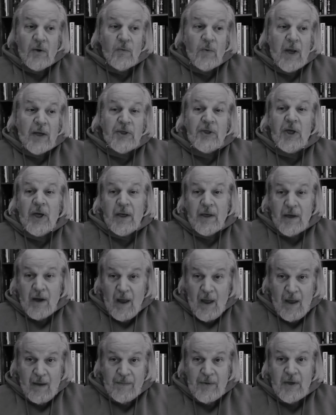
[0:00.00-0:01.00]
Russia and
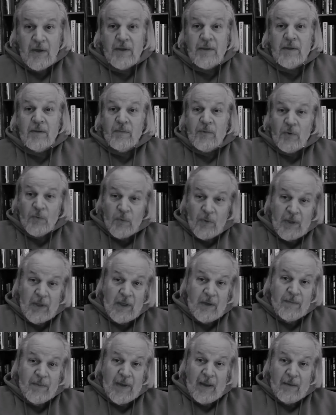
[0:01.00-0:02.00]
communism to
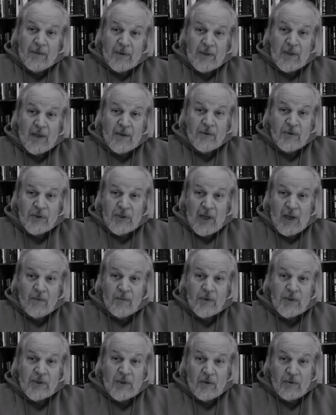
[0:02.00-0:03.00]
really be able to understand
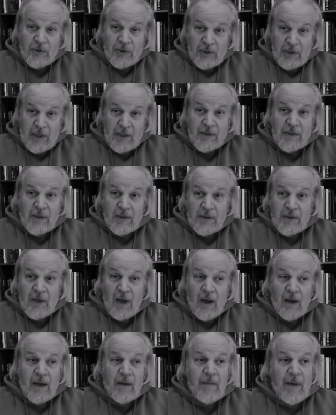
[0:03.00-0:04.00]
what Solzhenitsyn's
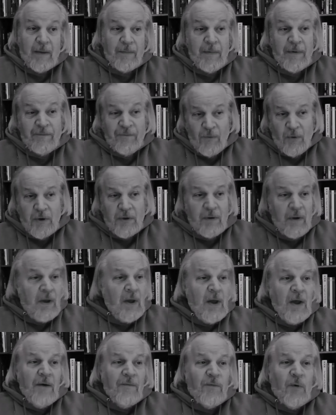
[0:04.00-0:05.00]
talking about. But
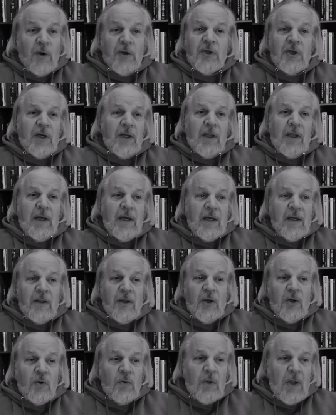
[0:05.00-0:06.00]
fortunately, in
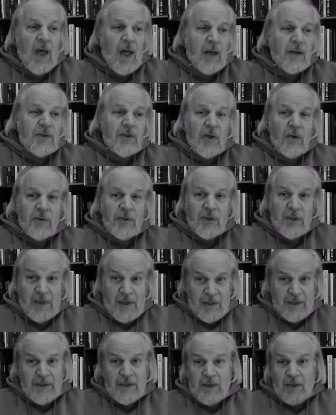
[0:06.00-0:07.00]
the Gulag,
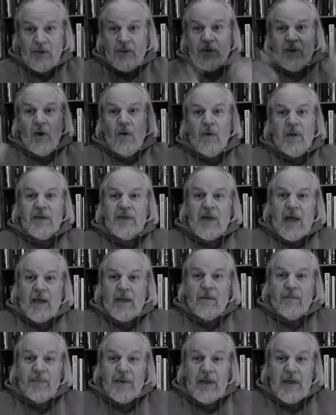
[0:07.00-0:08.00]
Solzhenitsyn is so
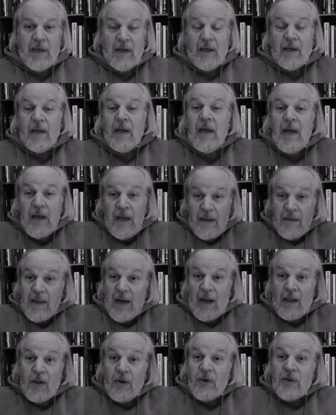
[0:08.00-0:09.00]
encyclopedic
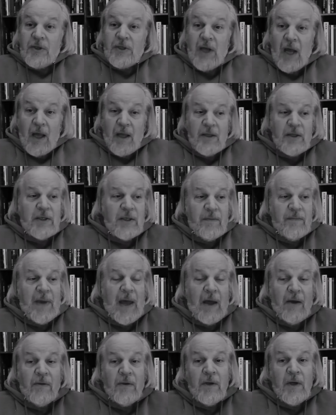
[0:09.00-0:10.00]
that I learned tons
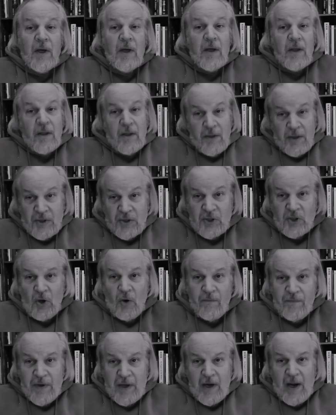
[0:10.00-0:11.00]
about the
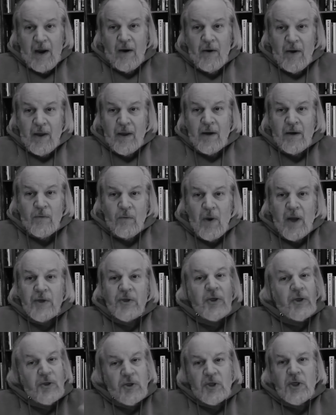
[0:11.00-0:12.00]
Soviet era in
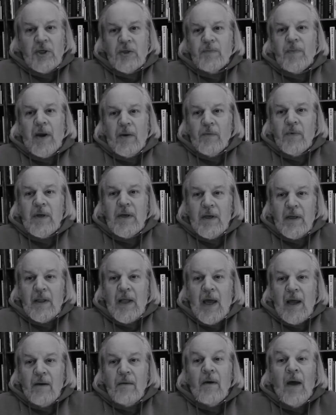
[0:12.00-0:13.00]
Russia just by reading
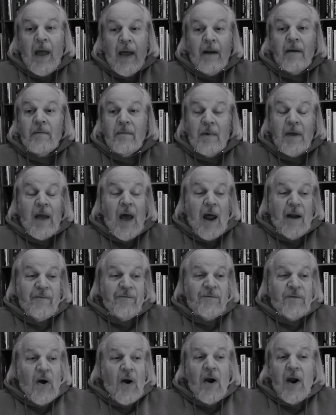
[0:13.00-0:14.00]
that, and
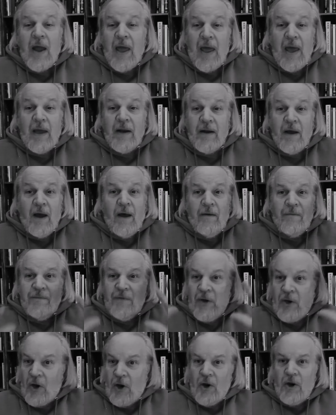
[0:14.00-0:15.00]
got far ahead of
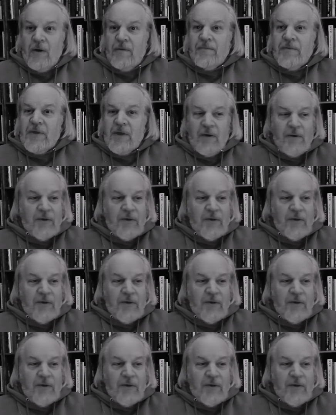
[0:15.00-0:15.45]
the curve.